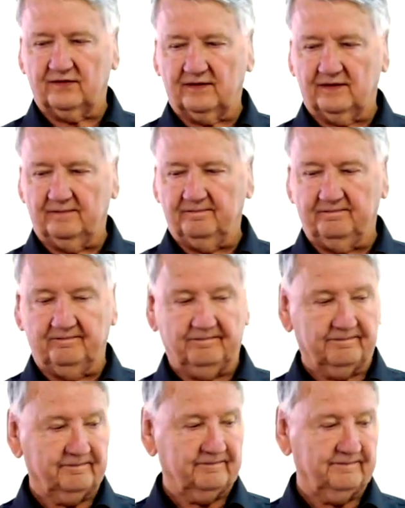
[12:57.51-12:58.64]

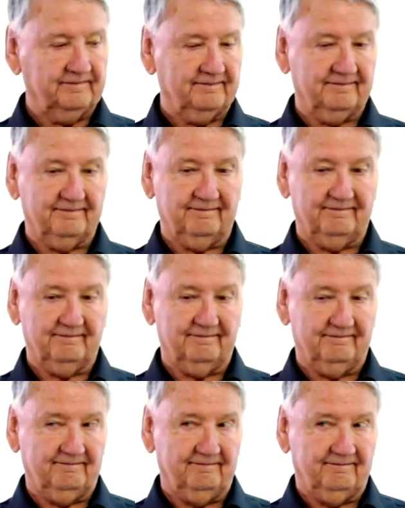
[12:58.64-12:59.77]

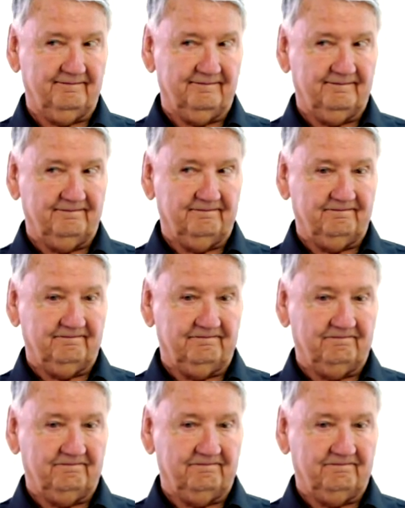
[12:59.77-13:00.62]
Nobody speaks.